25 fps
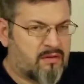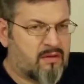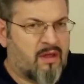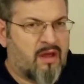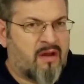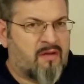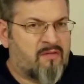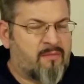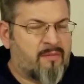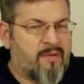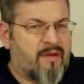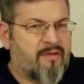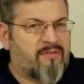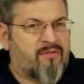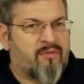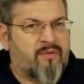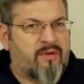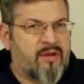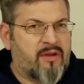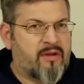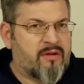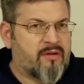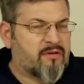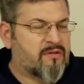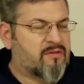None of them have
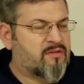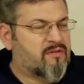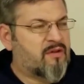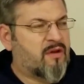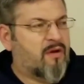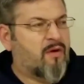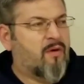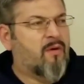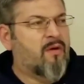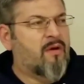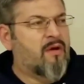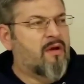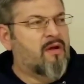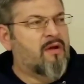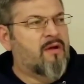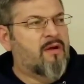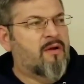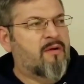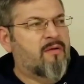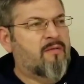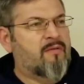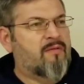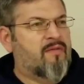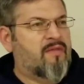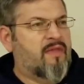3 years. So
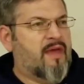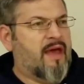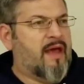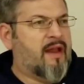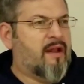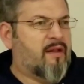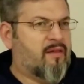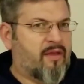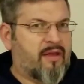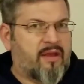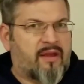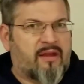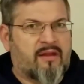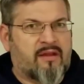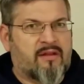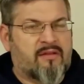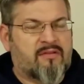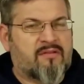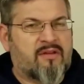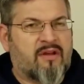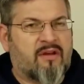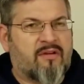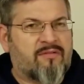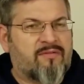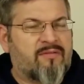that I like in
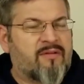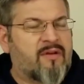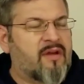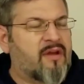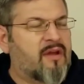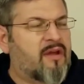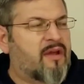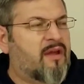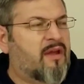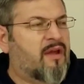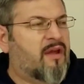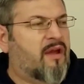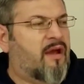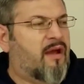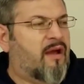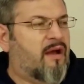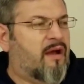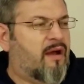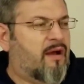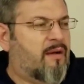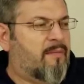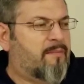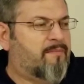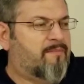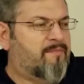itself.
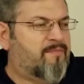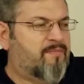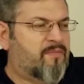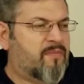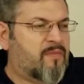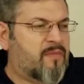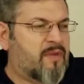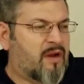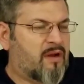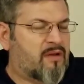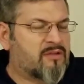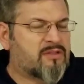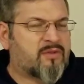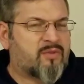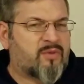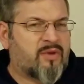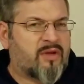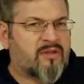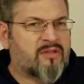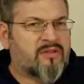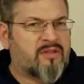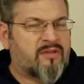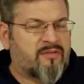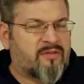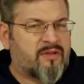It's a
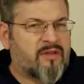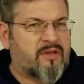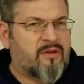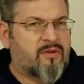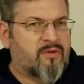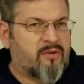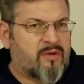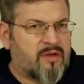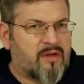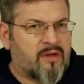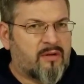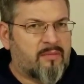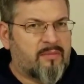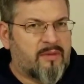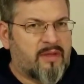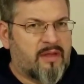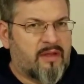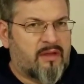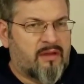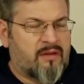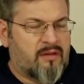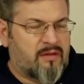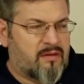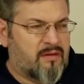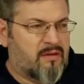relatively new
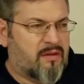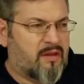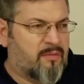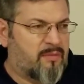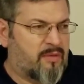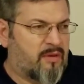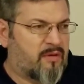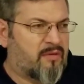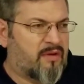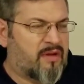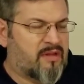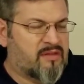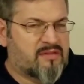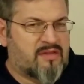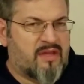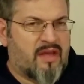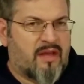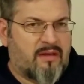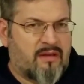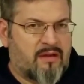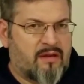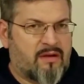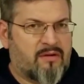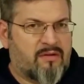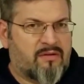company. They've been around
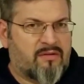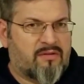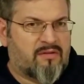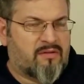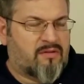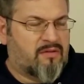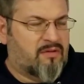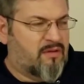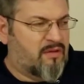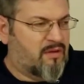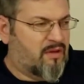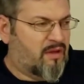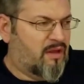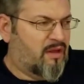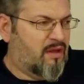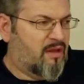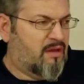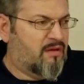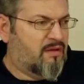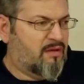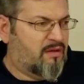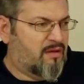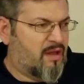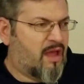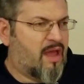10 years,
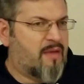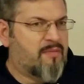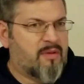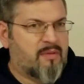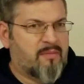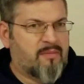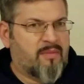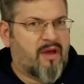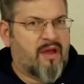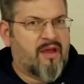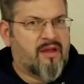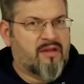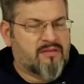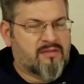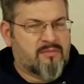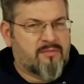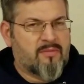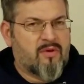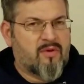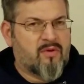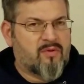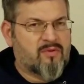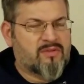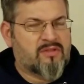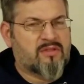and I've been buying
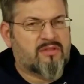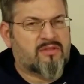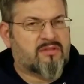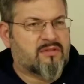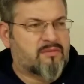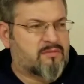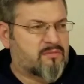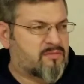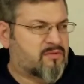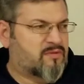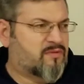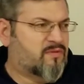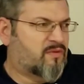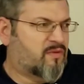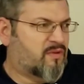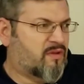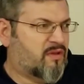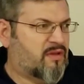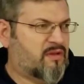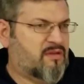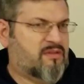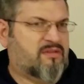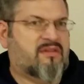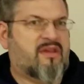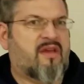Zmodo systems for
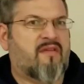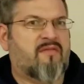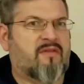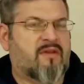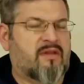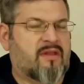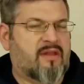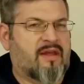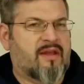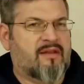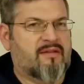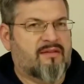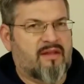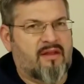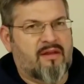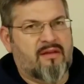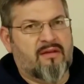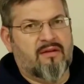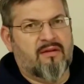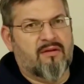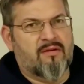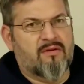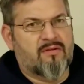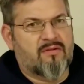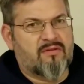like 7 of that
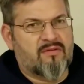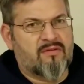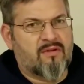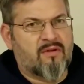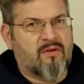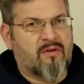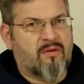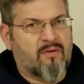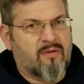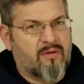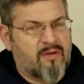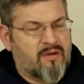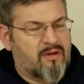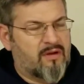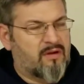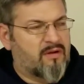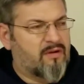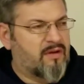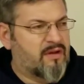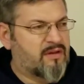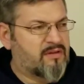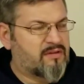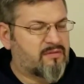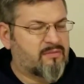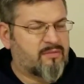10 years. So,
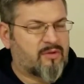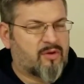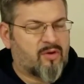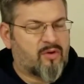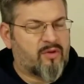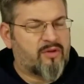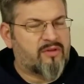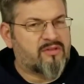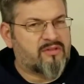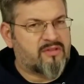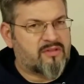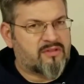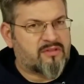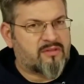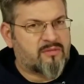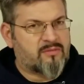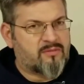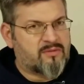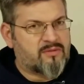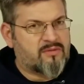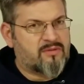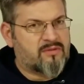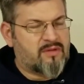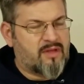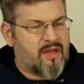and some of the early
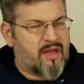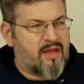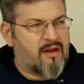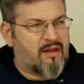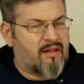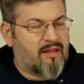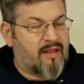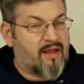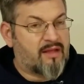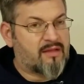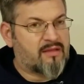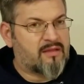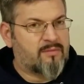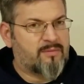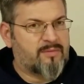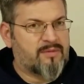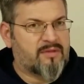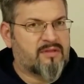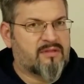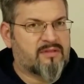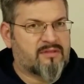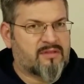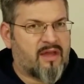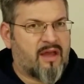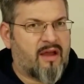systems had a lot to
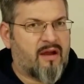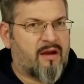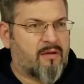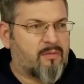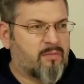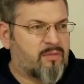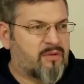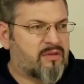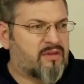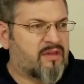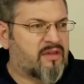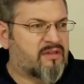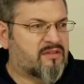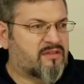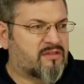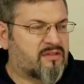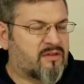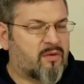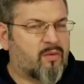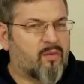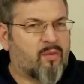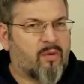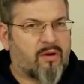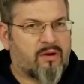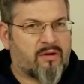be desired, but they
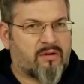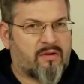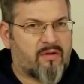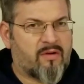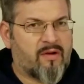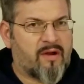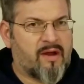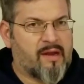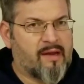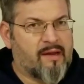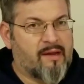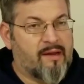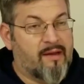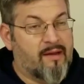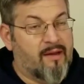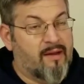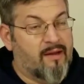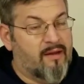still work great.